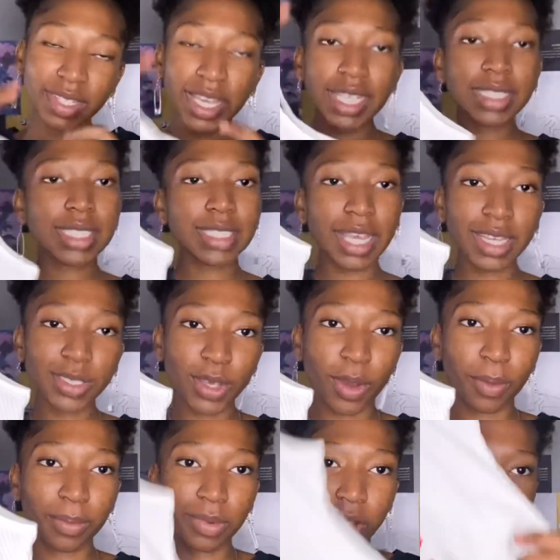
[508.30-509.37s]
it's a tank
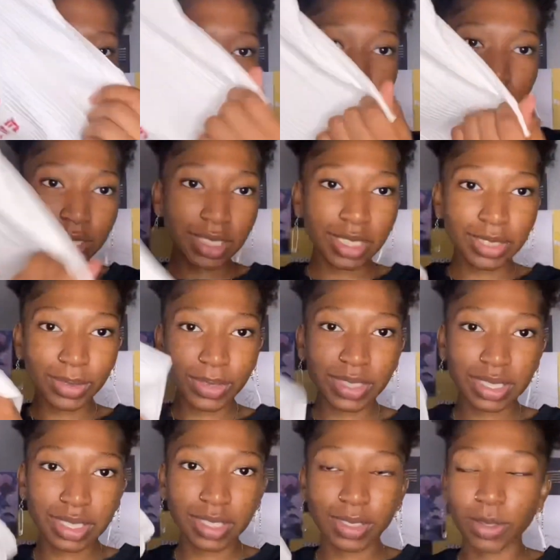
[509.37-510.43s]
top, obviously. As you can
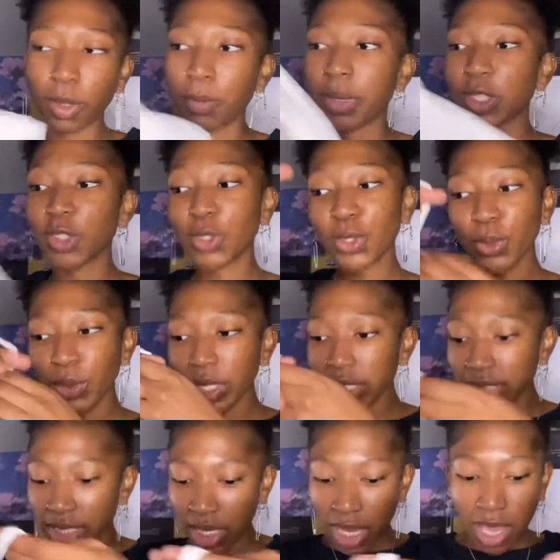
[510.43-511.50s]
see, there's not much to
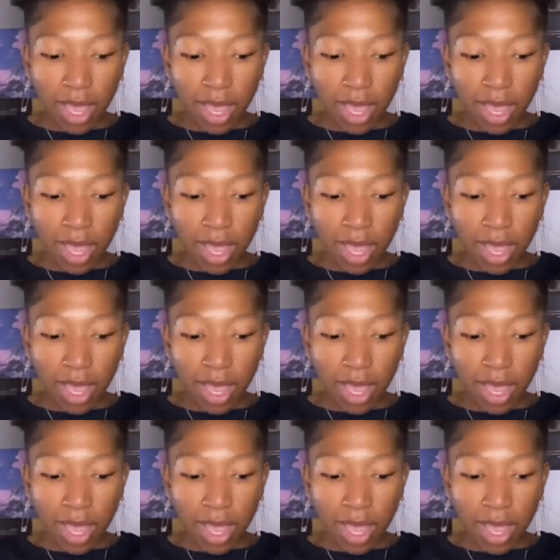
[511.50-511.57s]
it.